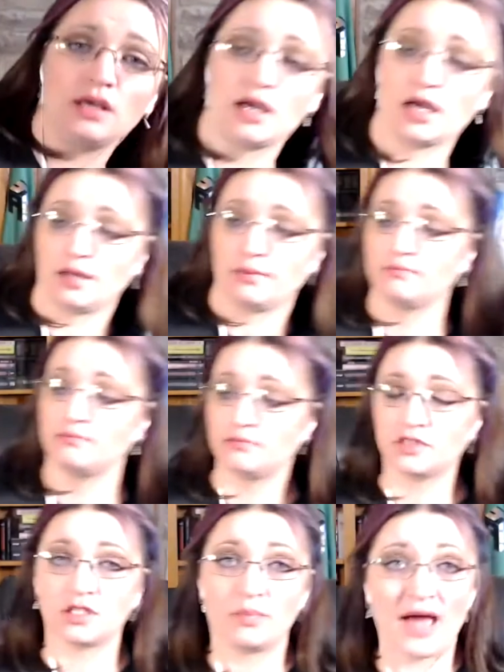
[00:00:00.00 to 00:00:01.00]

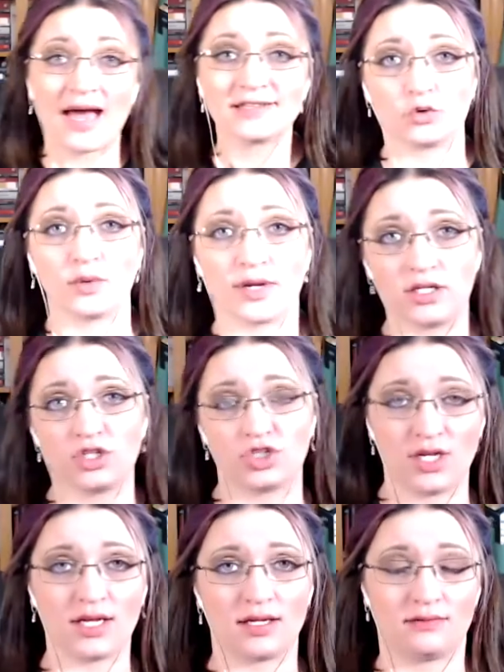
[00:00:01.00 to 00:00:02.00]
to pass horrendous
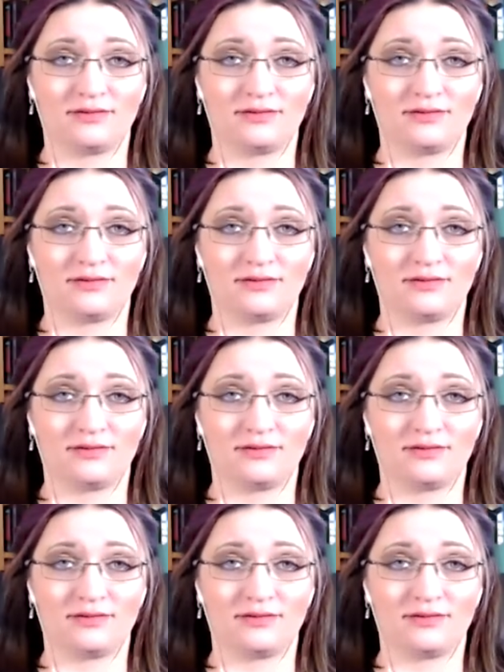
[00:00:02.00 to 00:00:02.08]
shit.